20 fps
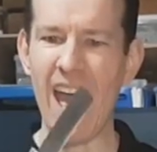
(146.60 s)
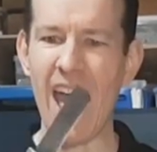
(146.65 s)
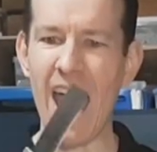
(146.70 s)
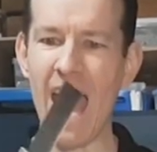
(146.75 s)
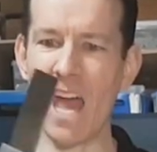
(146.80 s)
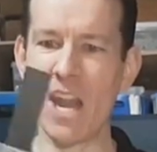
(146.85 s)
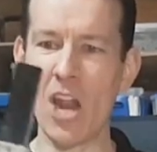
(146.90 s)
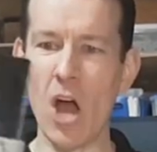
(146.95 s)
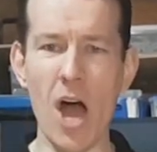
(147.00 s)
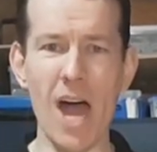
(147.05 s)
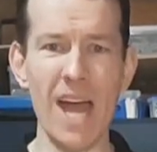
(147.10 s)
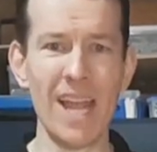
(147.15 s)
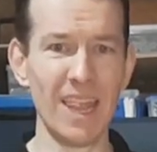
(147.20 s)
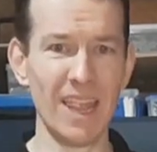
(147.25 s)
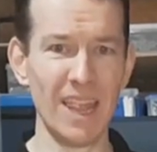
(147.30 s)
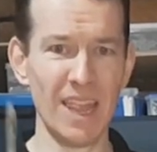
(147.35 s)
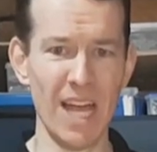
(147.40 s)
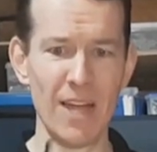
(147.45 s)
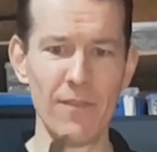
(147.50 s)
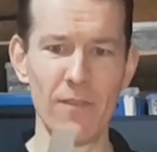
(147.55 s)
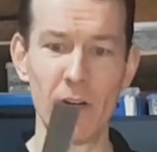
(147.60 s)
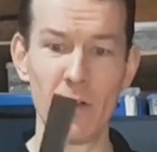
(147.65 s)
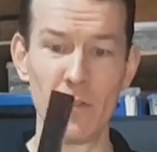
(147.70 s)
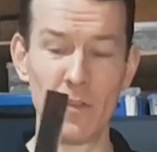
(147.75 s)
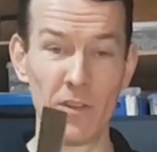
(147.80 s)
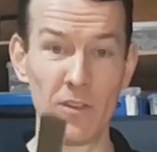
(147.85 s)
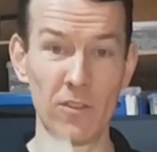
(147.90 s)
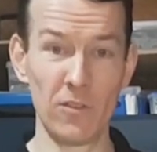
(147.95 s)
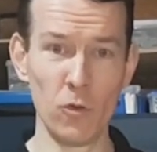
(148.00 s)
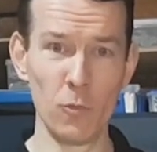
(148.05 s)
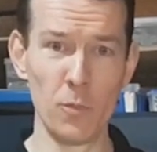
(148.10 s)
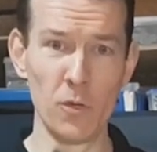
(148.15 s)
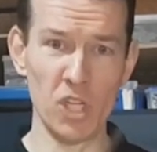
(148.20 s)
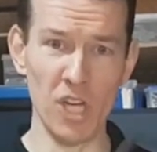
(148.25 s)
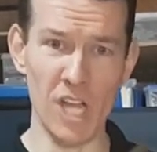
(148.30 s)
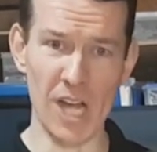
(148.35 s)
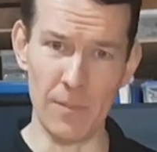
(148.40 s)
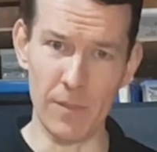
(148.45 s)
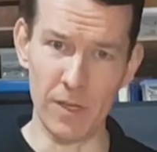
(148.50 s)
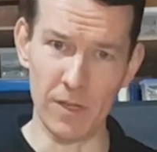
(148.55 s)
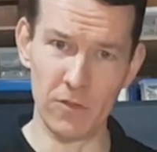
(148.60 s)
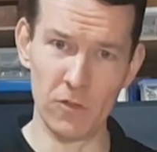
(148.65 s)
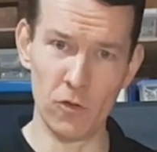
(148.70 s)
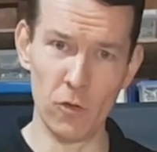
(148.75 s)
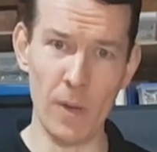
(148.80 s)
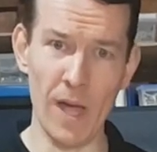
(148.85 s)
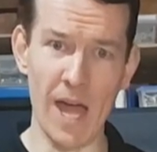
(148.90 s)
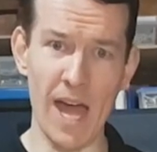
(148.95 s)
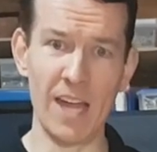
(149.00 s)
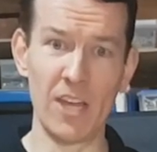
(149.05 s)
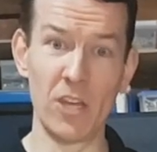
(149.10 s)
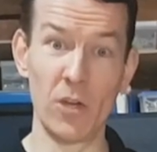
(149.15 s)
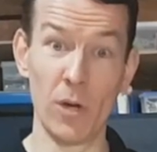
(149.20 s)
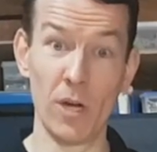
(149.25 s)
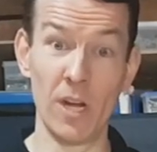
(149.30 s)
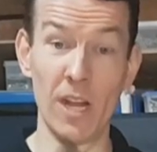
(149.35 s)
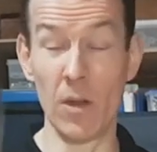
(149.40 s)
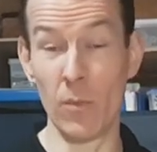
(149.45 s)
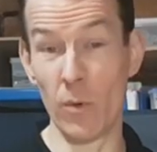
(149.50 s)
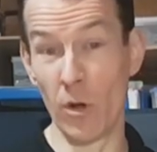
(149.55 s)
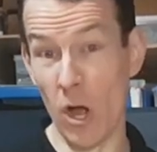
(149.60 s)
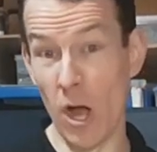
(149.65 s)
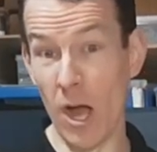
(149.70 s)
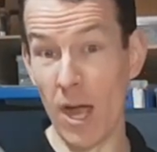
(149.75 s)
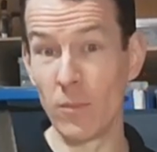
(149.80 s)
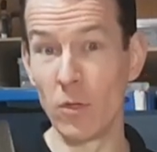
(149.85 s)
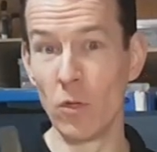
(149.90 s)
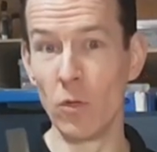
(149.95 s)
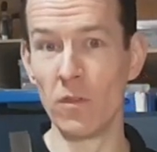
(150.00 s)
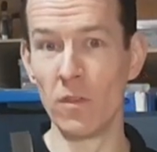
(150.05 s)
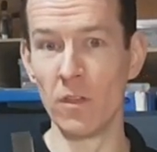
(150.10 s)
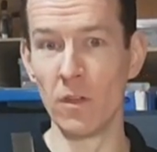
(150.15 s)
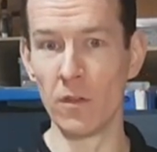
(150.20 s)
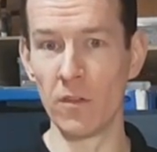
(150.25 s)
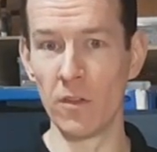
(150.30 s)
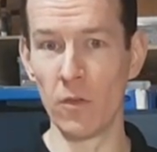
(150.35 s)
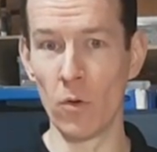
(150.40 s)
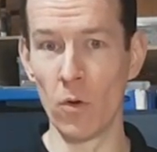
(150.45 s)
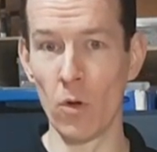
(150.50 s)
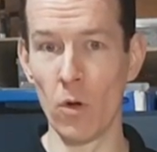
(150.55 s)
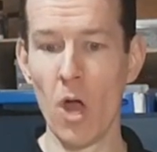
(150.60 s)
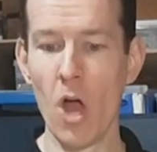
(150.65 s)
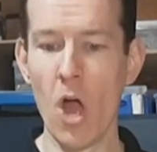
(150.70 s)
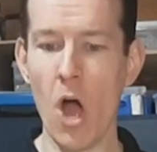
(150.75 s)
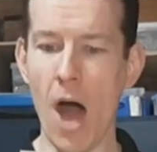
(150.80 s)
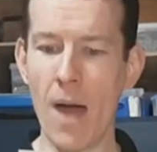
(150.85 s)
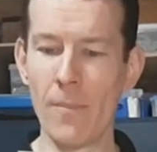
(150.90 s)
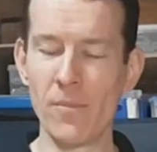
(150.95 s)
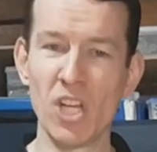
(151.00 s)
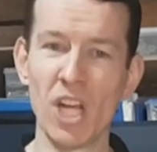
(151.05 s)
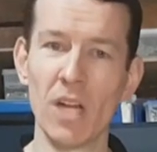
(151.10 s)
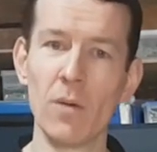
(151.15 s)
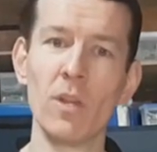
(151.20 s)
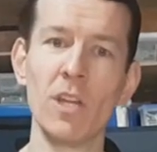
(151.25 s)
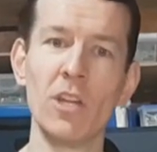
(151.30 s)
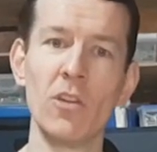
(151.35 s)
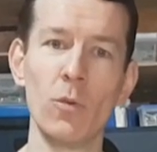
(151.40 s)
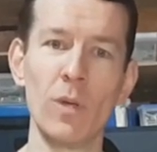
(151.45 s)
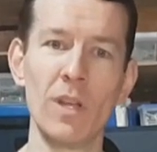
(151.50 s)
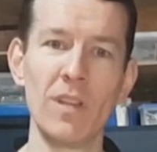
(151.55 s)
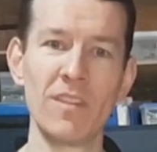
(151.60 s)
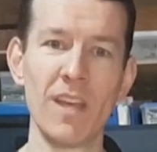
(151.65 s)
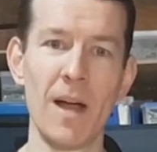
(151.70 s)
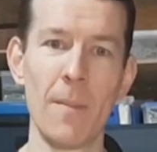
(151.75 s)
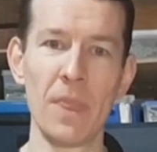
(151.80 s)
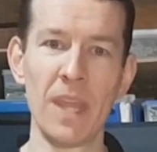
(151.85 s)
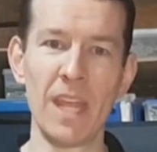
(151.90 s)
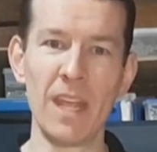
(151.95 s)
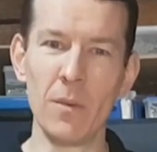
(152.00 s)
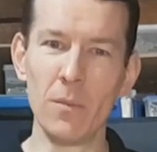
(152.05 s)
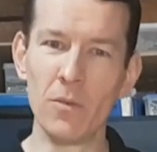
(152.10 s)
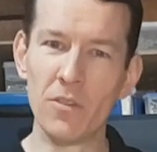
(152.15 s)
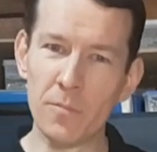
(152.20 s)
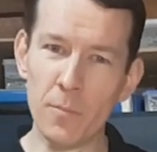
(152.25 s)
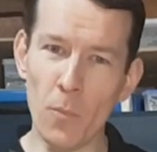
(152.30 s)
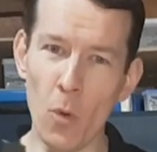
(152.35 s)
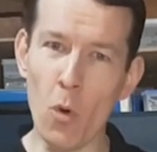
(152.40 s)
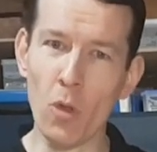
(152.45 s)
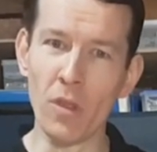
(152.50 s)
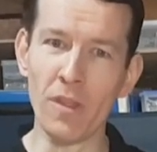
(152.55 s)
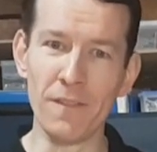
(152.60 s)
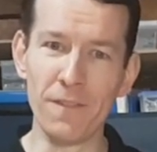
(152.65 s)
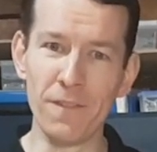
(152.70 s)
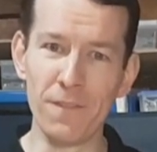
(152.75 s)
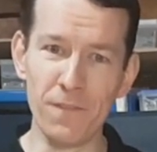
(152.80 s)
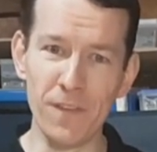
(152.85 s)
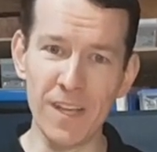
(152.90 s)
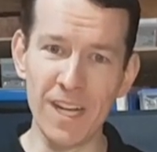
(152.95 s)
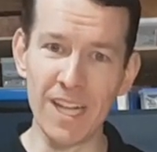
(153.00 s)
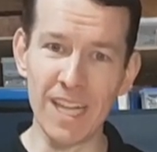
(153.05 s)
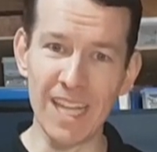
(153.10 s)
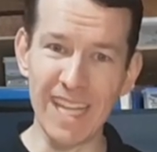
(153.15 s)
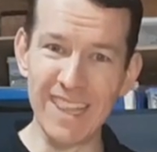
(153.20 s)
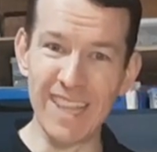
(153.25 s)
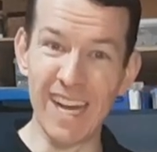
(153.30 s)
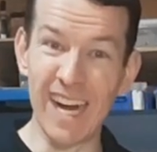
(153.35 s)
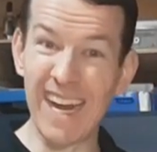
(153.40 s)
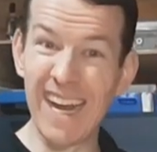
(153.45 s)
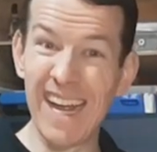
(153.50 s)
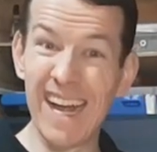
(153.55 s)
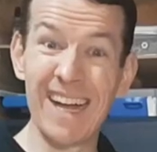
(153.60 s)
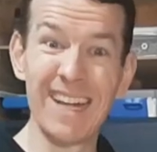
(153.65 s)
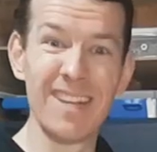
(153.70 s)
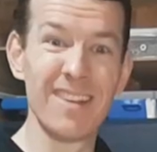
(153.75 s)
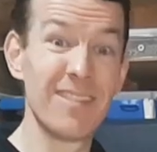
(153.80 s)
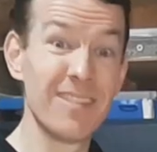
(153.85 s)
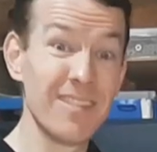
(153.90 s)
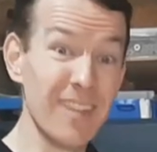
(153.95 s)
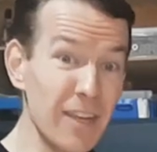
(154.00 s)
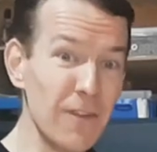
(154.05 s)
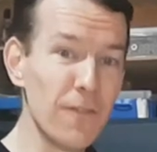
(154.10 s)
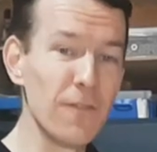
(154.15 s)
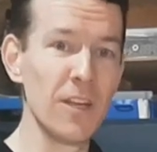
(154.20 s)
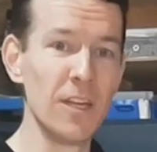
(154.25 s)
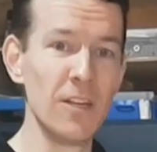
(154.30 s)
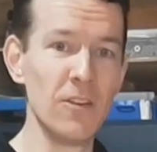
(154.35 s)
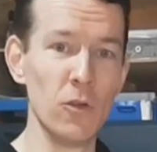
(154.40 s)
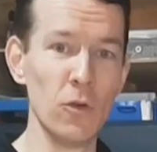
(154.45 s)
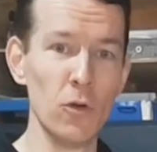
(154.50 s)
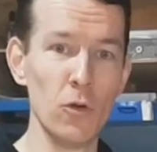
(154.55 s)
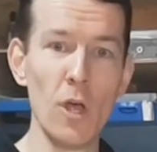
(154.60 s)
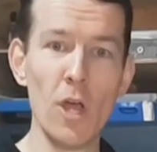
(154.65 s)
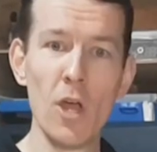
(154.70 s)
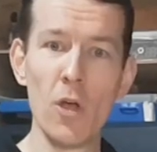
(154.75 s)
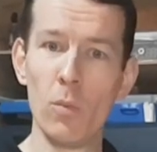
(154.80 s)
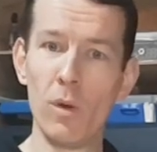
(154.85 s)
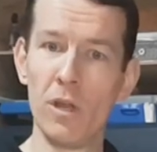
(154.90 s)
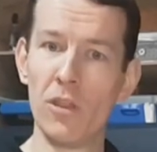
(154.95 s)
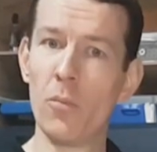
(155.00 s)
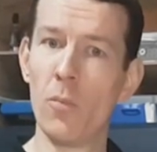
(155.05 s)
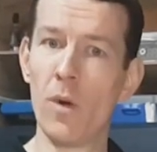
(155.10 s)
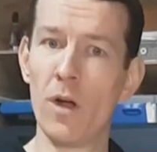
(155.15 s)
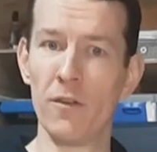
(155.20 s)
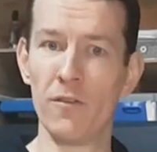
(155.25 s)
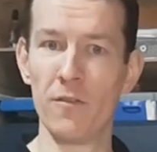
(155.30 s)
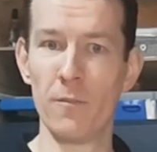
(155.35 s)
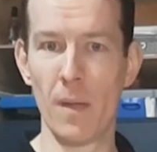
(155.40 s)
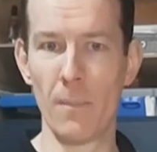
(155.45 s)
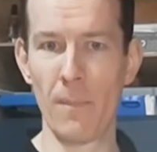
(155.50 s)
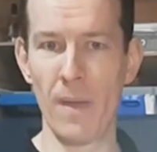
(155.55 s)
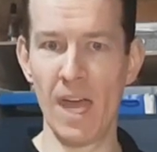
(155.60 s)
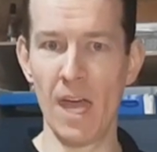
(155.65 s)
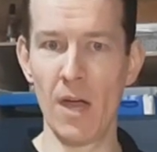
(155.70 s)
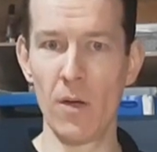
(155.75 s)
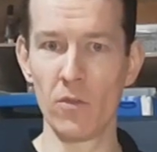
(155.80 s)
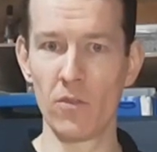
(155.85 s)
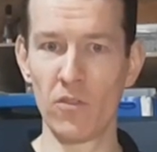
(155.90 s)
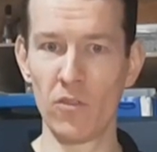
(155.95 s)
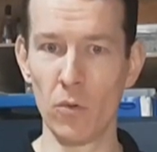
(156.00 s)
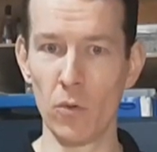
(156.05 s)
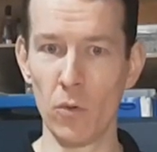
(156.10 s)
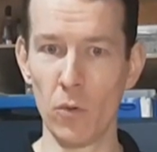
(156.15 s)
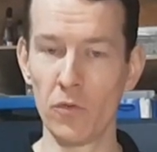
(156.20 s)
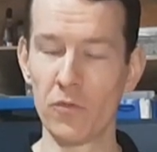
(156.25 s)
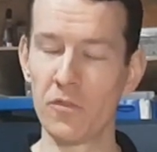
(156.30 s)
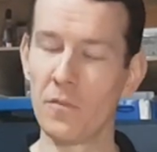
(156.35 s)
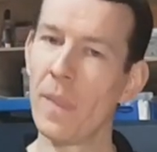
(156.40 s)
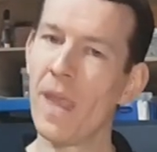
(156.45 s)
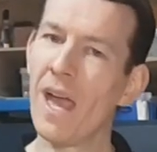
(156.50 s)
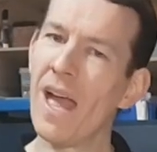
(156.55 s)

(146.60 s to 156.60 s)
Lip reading: And I love it because it's super sharp, it's super accurate, and when I'm using a saw, I'm generally doing something small and fiddly that I can't safely do with one of my power tools.